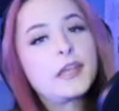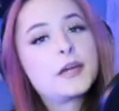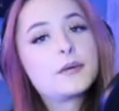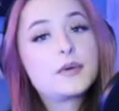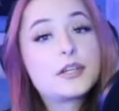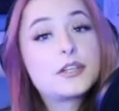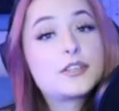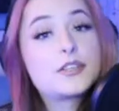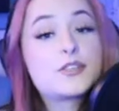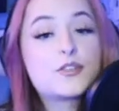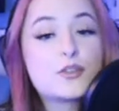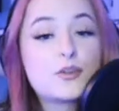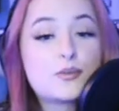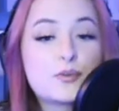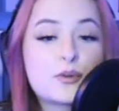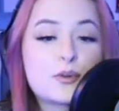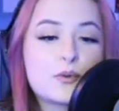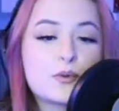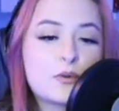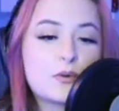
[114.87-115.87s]
But it's
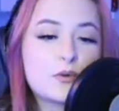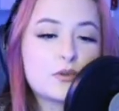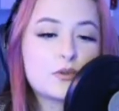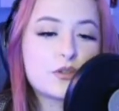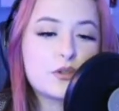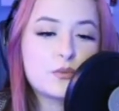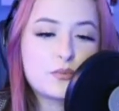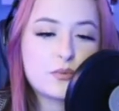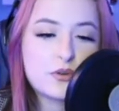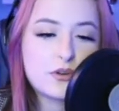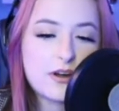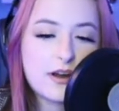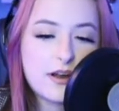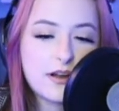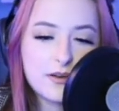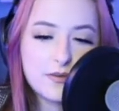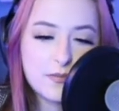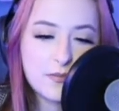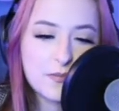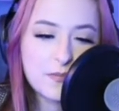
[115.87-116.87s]
super cool,
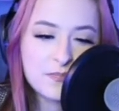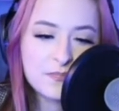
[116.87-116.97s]
super,